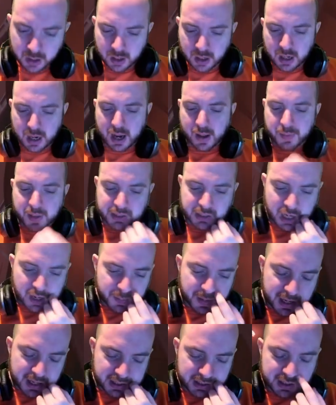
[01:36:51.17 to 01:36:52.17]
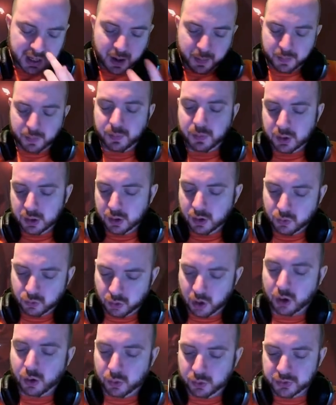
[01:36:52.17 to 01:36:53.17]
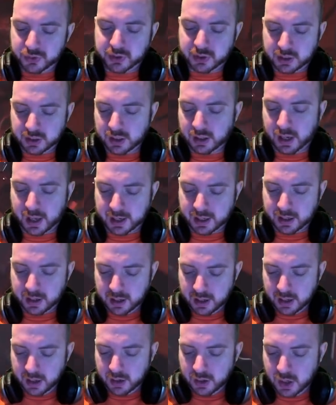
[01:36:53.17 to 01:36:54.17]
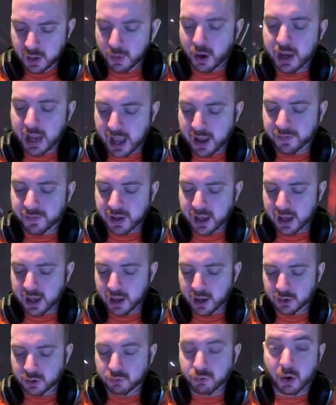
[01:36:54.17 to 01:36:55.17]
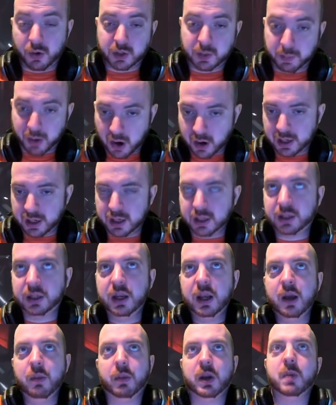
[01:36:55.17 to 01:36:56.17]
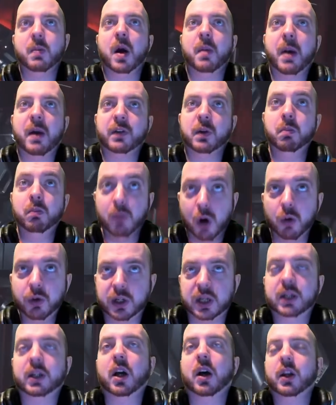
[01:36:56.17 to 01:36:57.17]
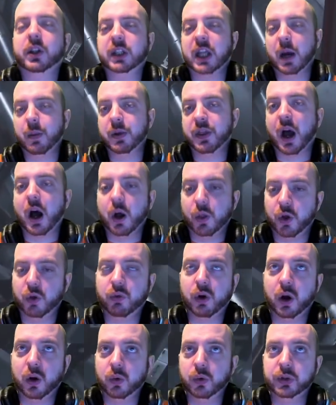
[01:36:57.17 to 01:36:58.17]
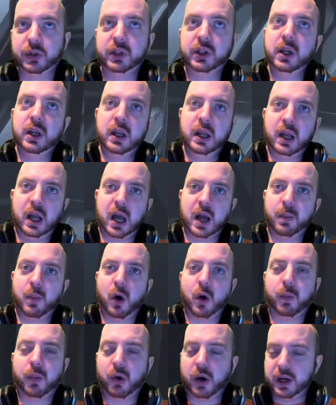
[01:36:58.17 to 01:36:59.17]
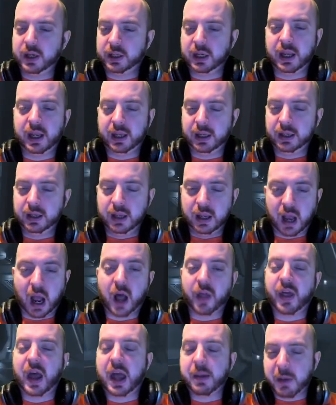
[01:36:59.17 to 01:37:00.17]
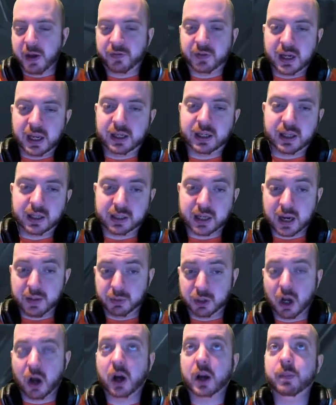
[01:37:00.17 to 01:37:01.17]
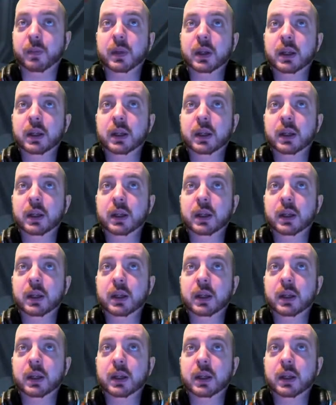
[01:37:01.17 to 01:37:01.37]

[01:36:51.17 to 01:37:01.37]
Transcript: There's going to be some roles, like you might have a role as a pilot, but you might be able to multitask that with other roles operating other MFDs at the same time.